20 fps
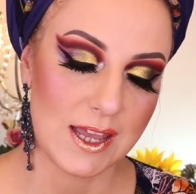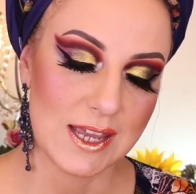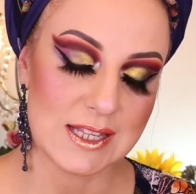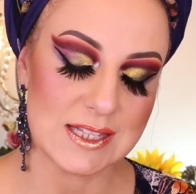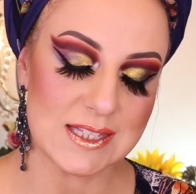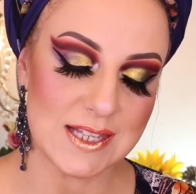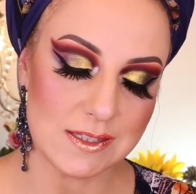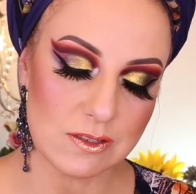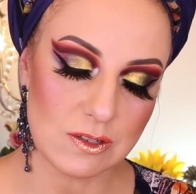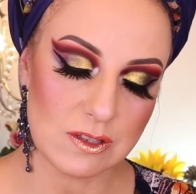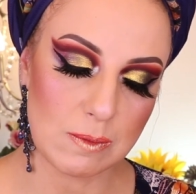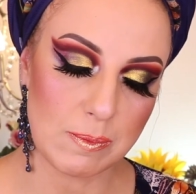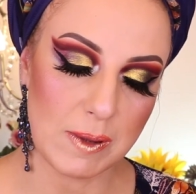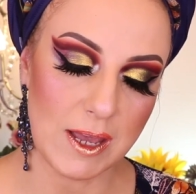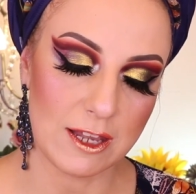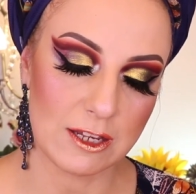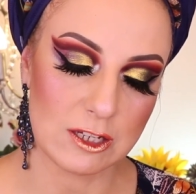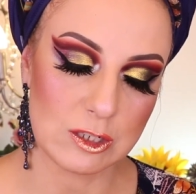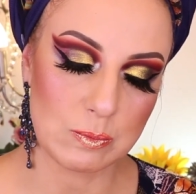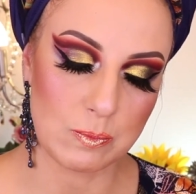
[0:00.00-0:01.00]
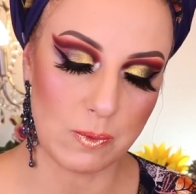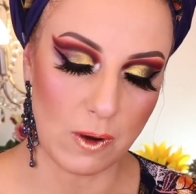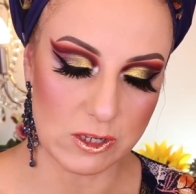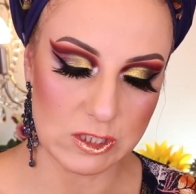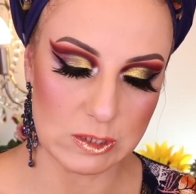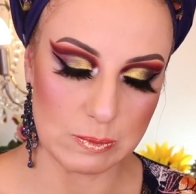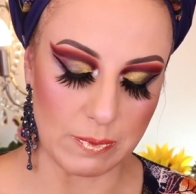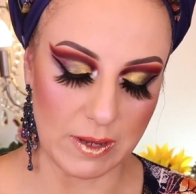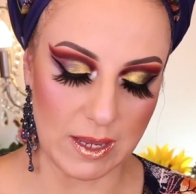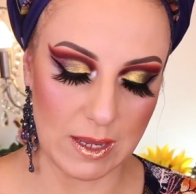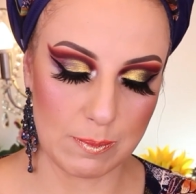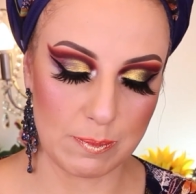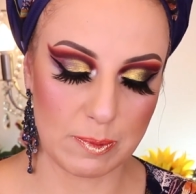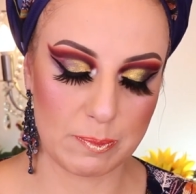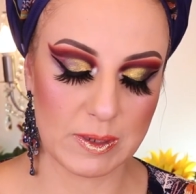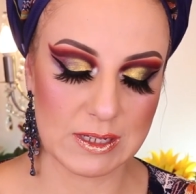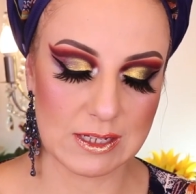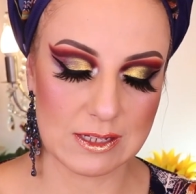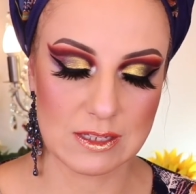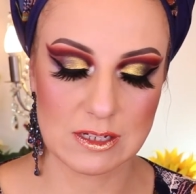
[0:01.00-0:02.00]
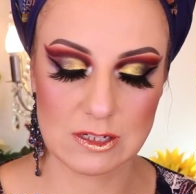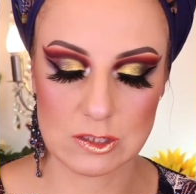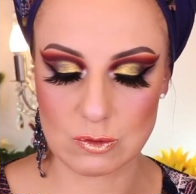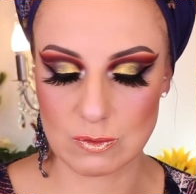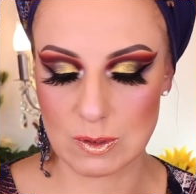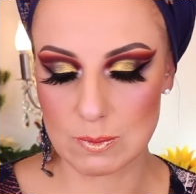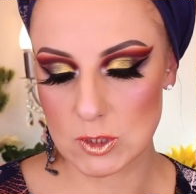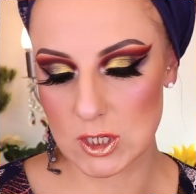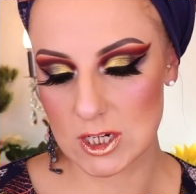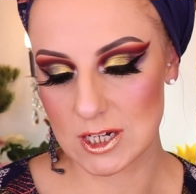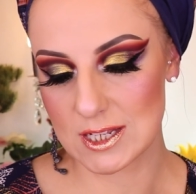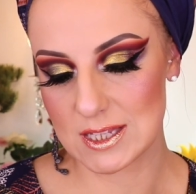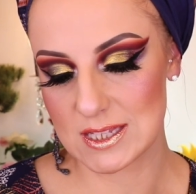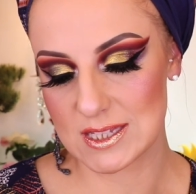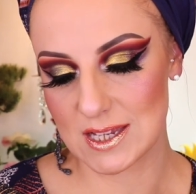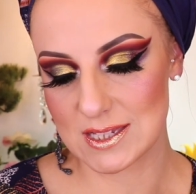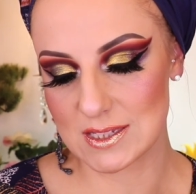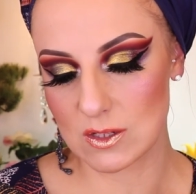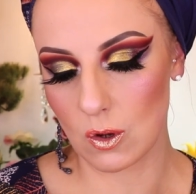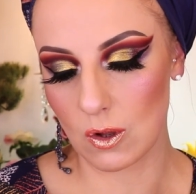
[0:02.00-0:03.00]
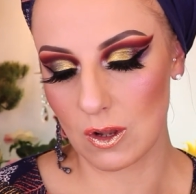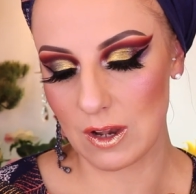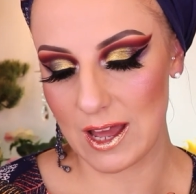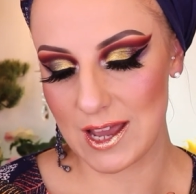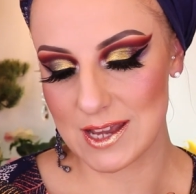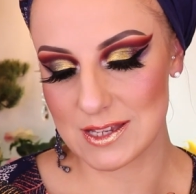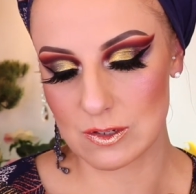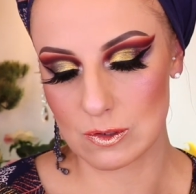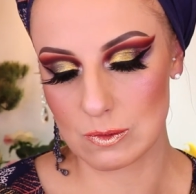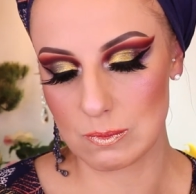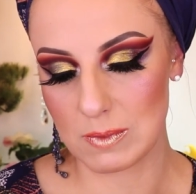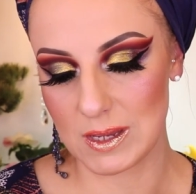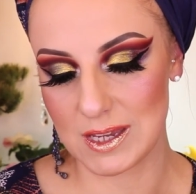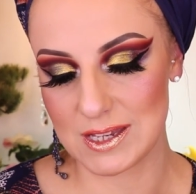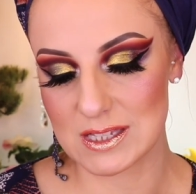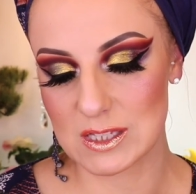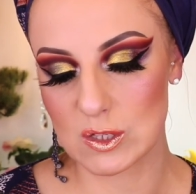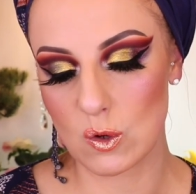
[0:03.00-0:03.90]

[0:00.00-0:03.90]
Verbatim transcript: It says on the palette Boss Babe, but in the description it says All Eyes on Me.